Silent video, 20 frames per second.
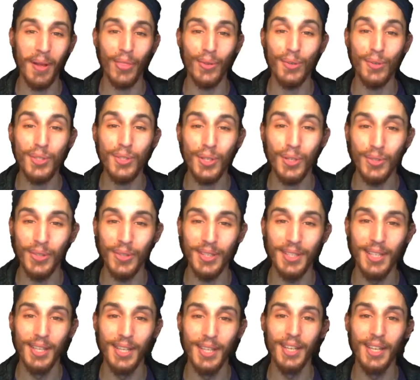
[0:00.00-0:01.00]
their children,
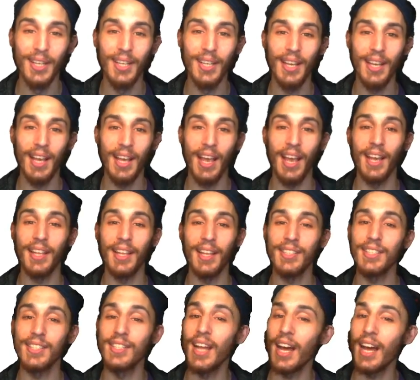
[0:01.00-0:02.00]
and
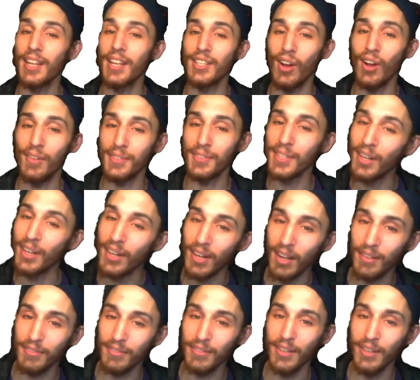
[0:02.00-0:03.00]
not often
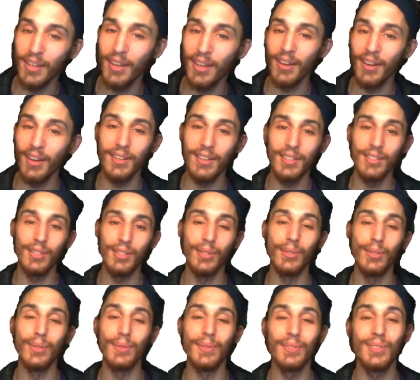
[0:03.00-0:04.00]
enough
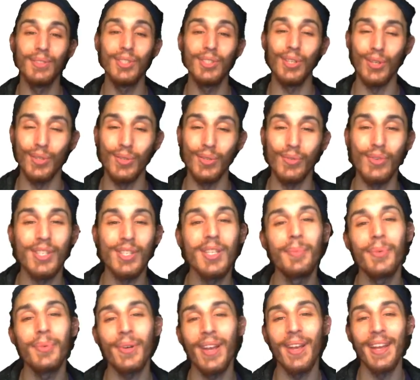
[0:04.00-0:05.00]
do children
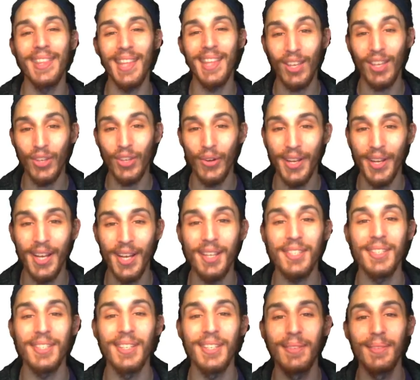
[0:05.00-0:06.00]
reciprocate that
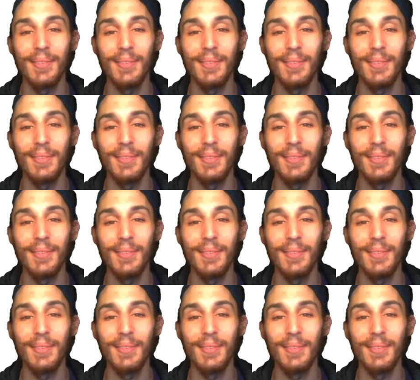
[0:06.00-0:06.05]
curiosity.